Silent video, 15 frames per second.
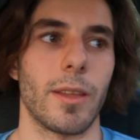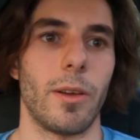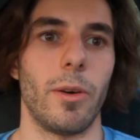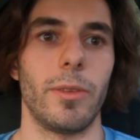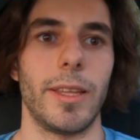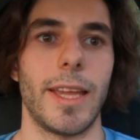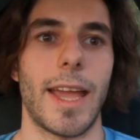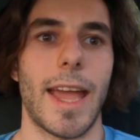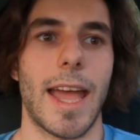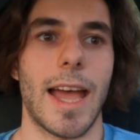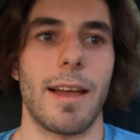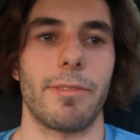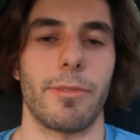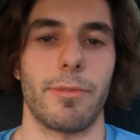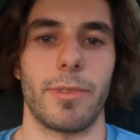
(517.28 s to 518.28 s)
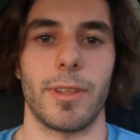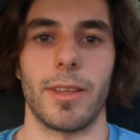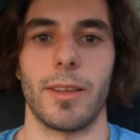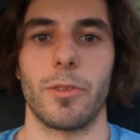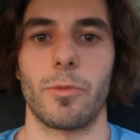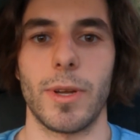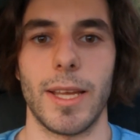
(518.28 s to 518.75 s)
only half of
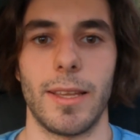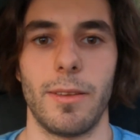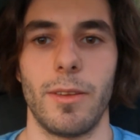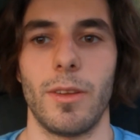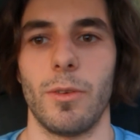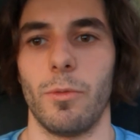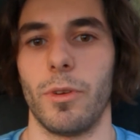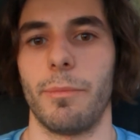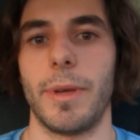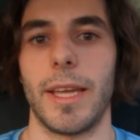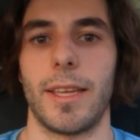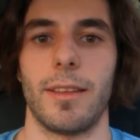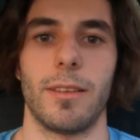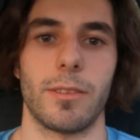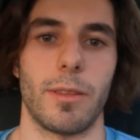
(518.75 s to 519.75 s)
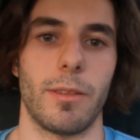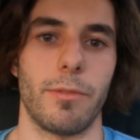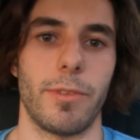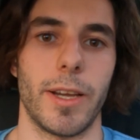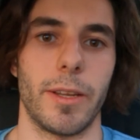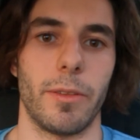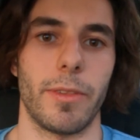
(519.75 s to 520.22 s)
the grid would make it into the
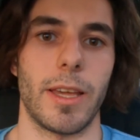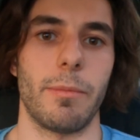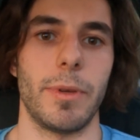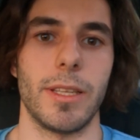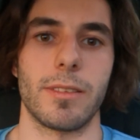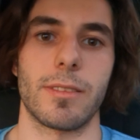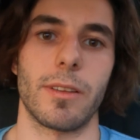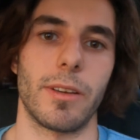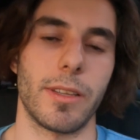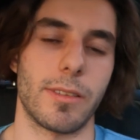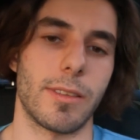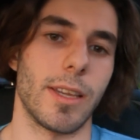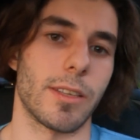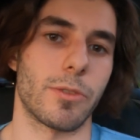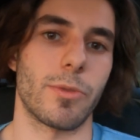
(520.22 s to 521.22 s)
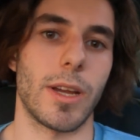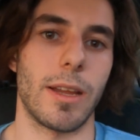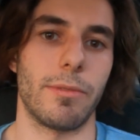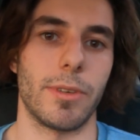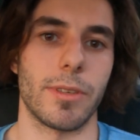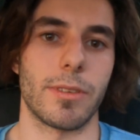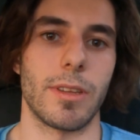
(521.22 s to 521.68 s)
final. That means 36
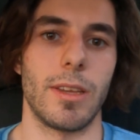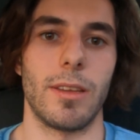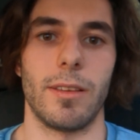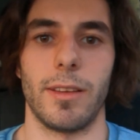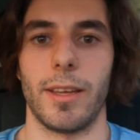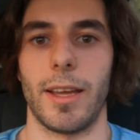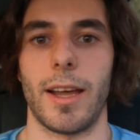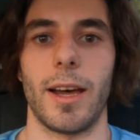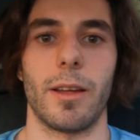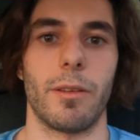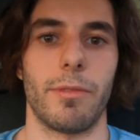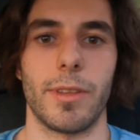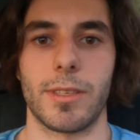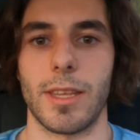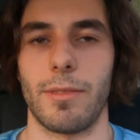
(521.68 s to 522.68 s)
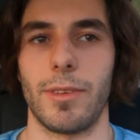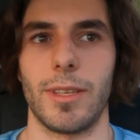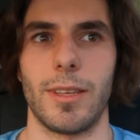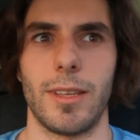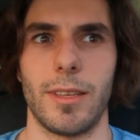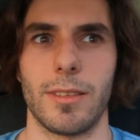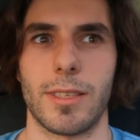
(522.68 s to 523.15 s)
drivers out of the
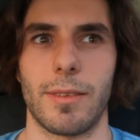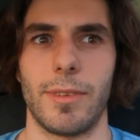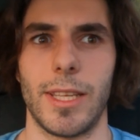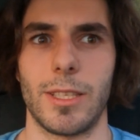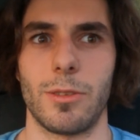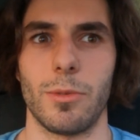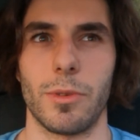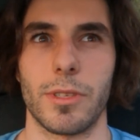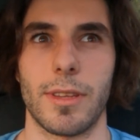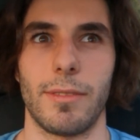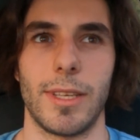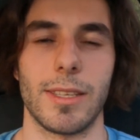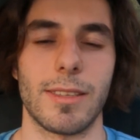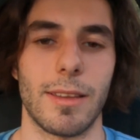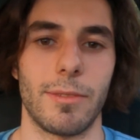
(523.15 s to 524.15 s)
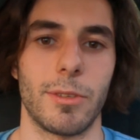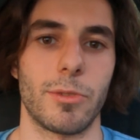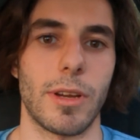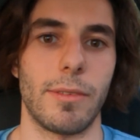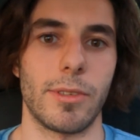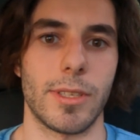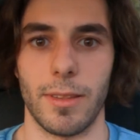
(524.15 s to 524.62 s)
72 or 77
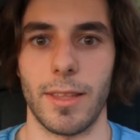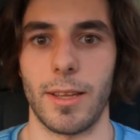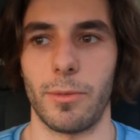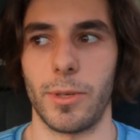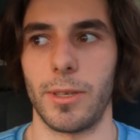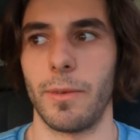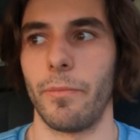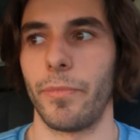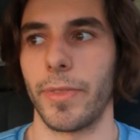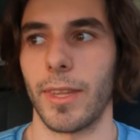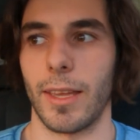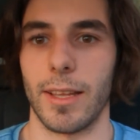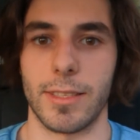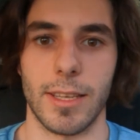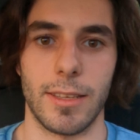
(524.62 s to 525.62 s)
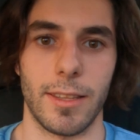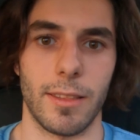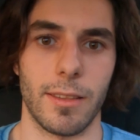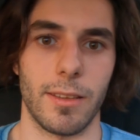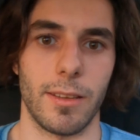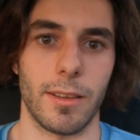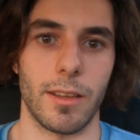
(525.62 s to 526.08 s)
drivers that were attending
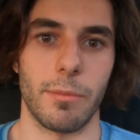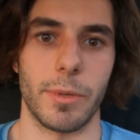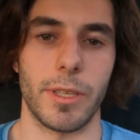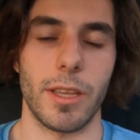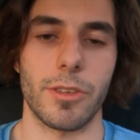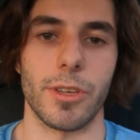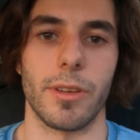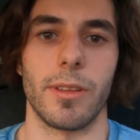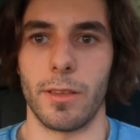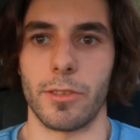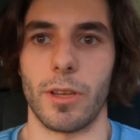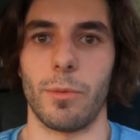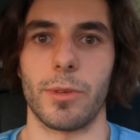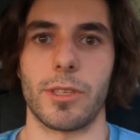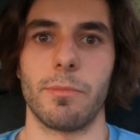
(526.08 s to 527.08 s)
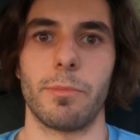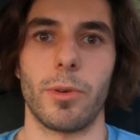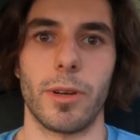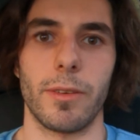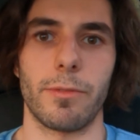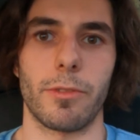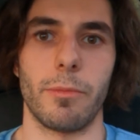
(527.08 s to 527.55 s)
the competition. So it was
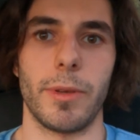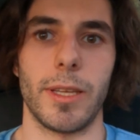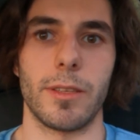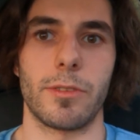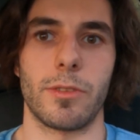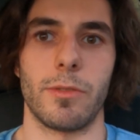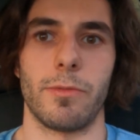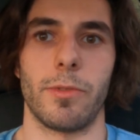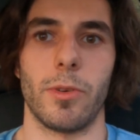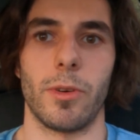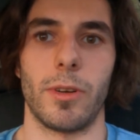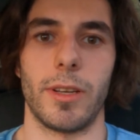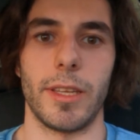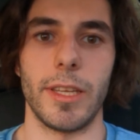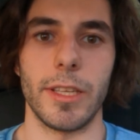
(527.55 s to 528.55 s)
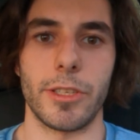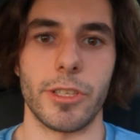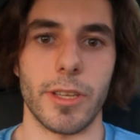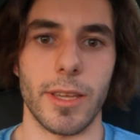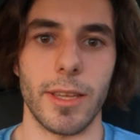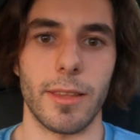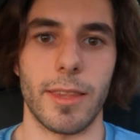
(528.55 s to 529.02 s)
important for me for each
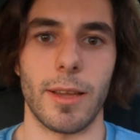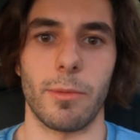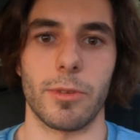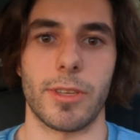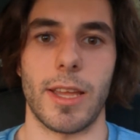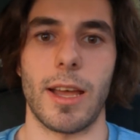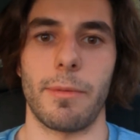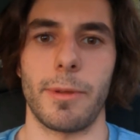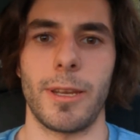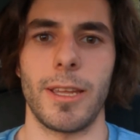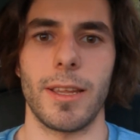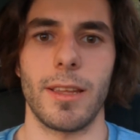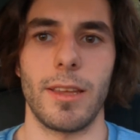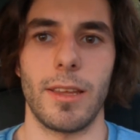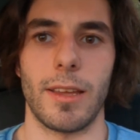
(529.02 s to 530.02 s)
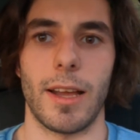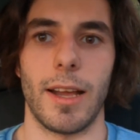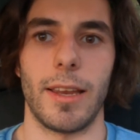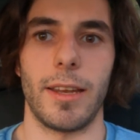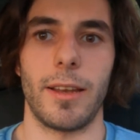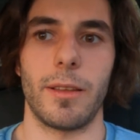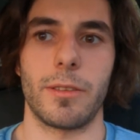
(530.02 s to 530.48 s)
heat that was happening,
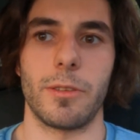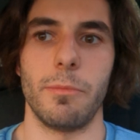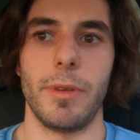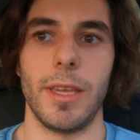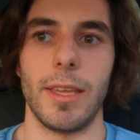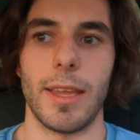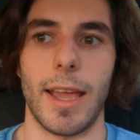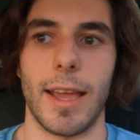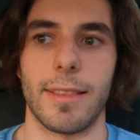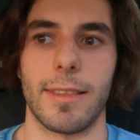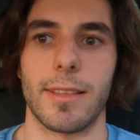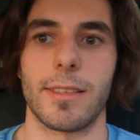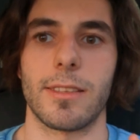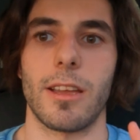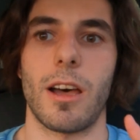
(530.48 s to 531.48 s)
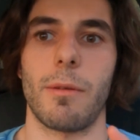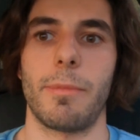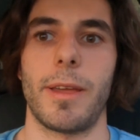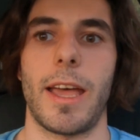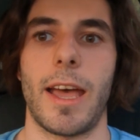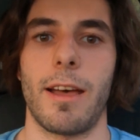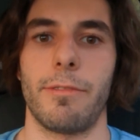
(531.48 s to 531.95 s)
I needed to be at the top
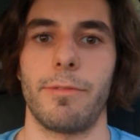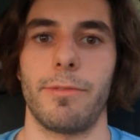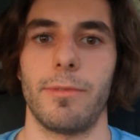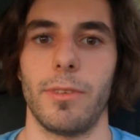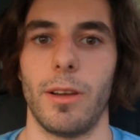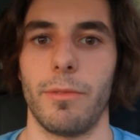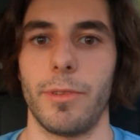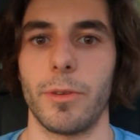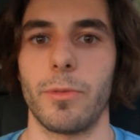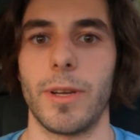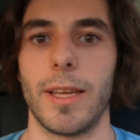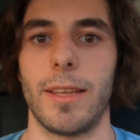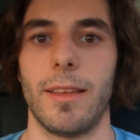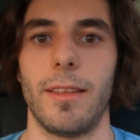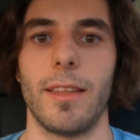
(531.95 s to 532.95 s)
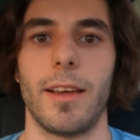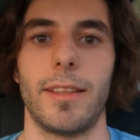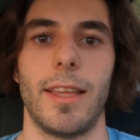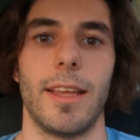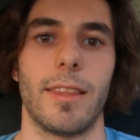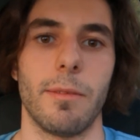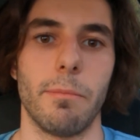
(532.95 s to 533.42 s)
half of the grid and
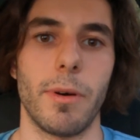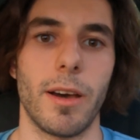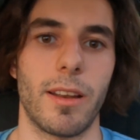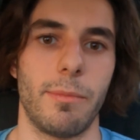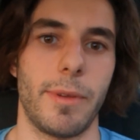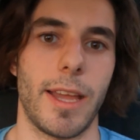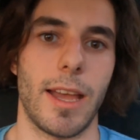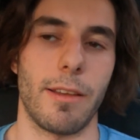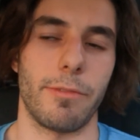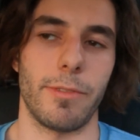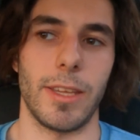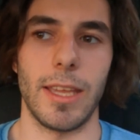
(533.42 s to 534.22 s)
not at the bottom half,